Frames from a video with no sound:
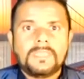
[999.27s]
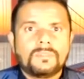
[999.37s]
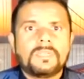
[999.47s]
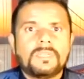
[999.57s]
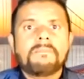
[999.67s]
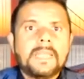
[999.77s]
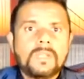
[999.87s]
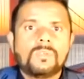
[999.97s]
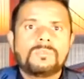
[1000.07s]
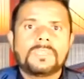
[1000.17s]
So the
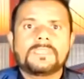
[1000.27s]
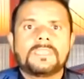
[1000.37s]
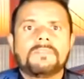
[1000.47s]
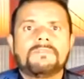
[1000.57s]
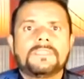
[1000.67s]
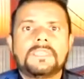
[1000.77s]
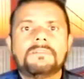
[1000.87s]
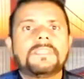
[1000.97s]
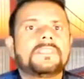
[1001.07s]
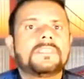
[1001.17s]
manual work self is
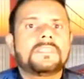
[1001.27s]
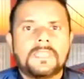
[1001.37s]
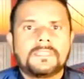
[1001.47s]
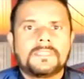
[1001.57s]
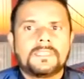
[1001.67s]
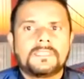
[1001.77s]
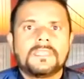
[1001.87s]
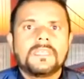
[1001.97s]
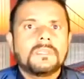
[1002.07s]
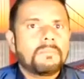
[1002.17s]
giving us exercise.
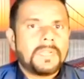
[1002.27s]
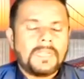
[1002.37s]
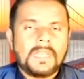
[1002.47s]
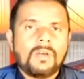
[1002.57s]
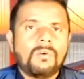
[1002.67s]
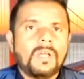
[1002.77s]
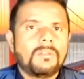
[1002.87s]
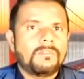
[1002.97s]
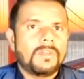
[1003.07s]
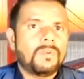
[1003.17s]
But now
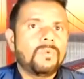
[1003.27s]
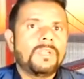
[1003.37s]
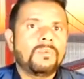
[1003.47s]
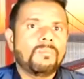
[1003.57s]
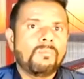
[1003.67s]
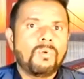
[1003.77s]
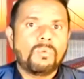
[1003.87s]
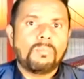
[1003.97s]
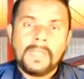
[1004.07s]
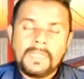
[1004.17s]
we are doing more to
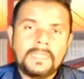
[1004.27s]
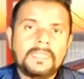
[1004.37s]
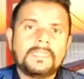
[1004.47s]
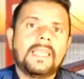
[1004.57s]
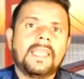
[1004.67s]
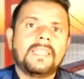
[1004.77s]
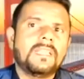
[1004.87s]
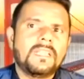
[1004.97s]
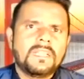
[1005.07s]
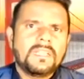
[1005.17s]
mental, and
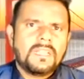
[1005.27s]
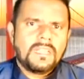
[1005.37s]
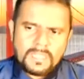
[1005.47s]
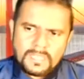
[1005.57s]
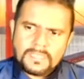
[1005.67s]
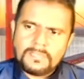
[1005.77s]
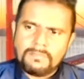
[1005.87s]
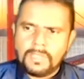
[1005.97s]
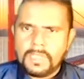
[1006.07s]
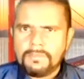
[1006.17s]

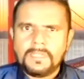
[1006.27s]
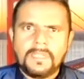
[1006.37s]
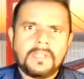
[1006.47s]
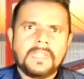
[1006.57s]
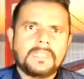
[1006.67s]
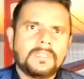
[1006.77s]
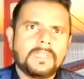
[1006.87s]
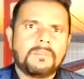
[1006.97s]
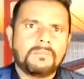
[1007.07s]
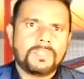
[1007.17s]
we are having a grinder,
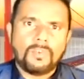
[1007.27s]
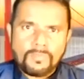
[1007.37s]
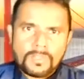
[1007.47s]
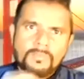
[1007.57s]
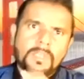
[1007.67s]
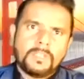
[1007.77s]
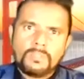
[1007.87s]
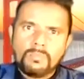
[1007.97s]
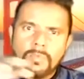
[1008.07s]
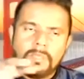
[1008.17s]
having machine. Of course, we are
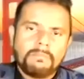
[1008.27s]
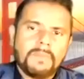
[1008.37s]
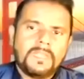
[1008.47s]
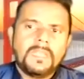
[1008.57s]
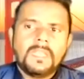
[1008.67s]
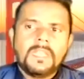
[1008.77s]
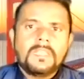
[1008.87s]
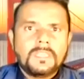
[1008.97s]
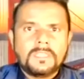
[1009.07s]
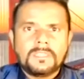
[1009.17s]
just moving. But
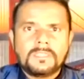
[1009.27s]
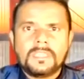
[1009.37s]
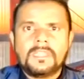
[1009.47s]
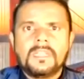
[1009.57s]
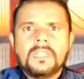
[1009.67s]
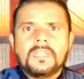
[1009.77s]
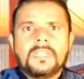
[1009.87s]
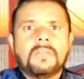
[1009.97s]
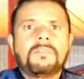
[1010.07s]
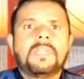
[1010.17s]

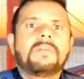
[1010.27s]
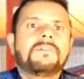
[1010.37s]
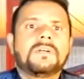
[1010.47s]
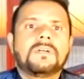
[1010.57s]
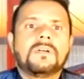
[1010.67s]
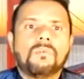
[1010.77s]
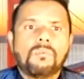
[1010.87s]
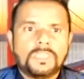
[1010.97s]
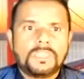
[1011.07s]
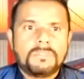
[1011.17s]
now we have a
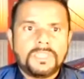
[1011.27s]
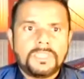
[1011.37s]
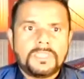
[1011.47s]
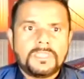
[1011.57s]
washing machine.